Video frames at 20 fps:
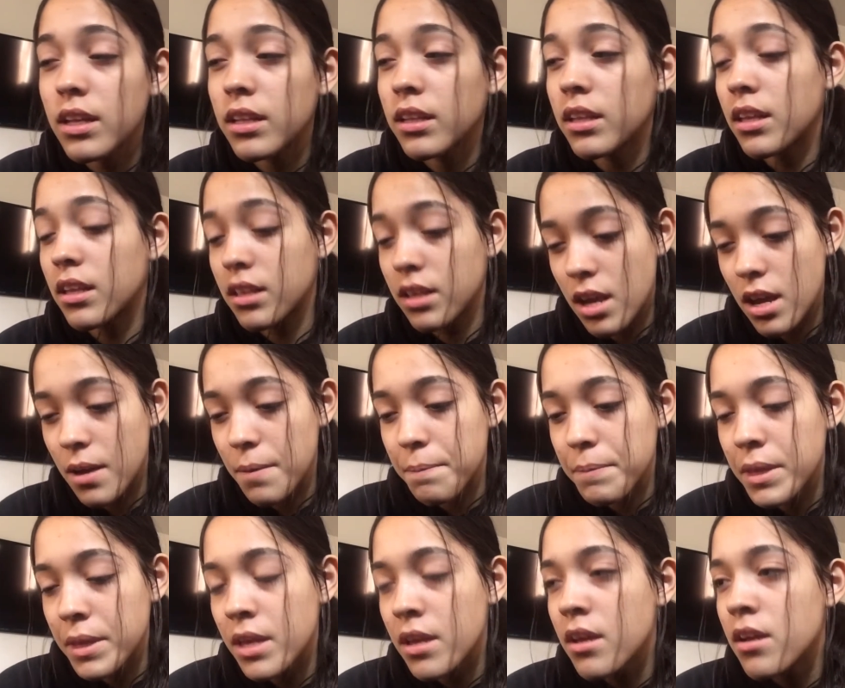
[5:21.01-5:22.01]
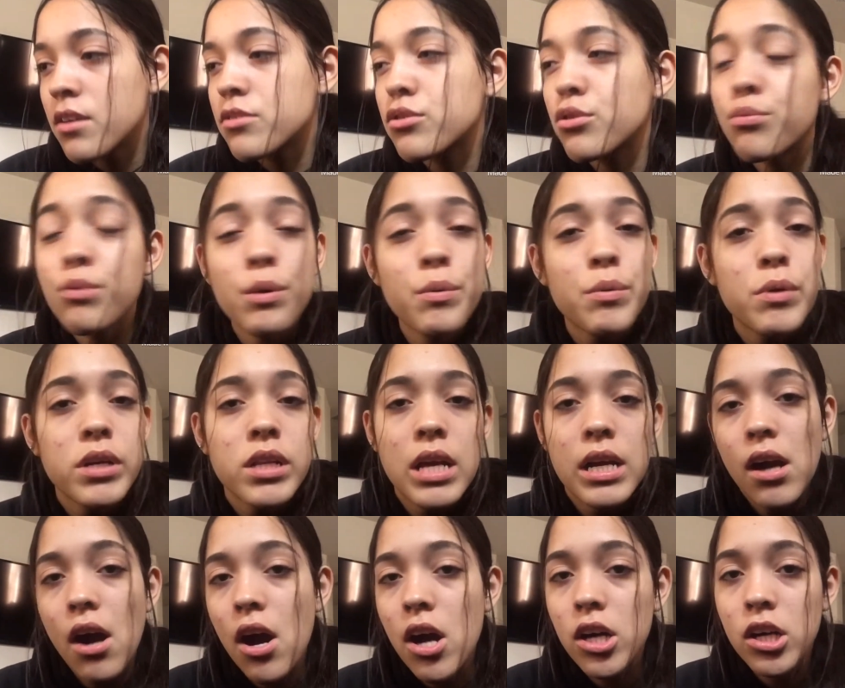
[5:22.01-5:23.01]
And then yeah, so we were
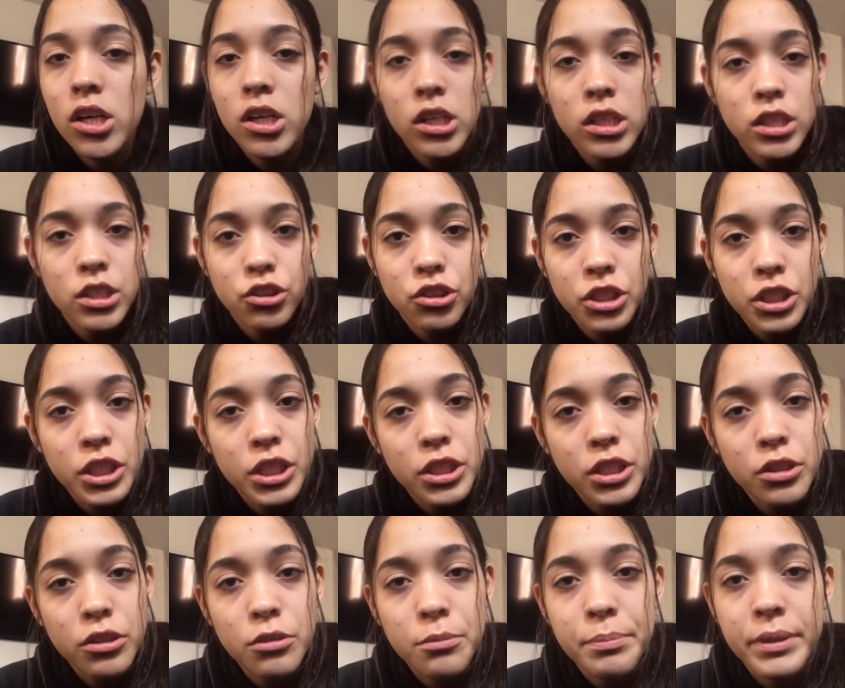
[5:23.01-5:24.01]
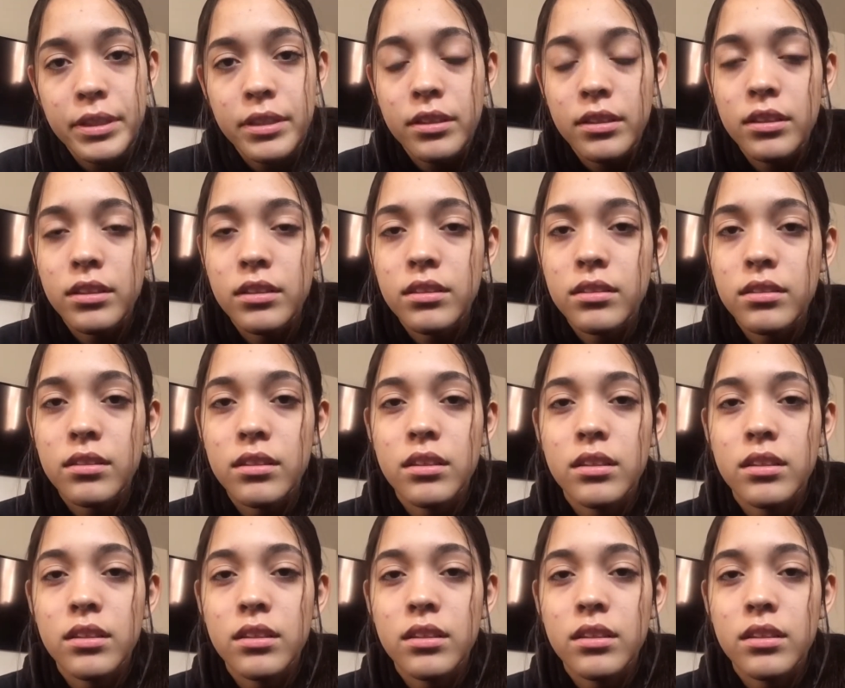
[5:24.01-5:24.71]
like all good and chill, but